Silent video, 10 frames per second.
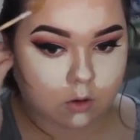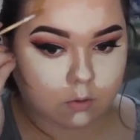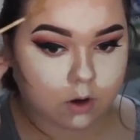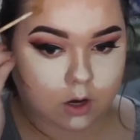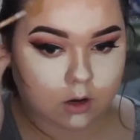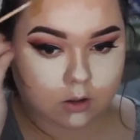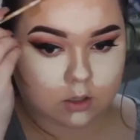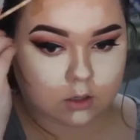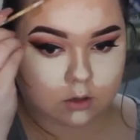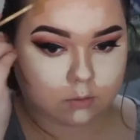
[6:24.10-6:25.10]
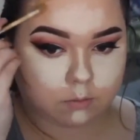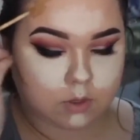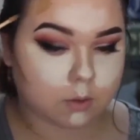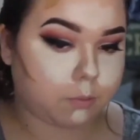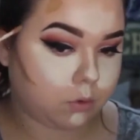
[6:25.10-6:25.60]
right here on the
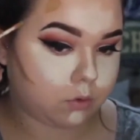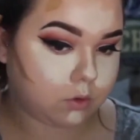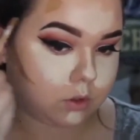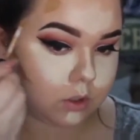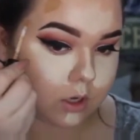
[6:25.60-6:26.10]
temples,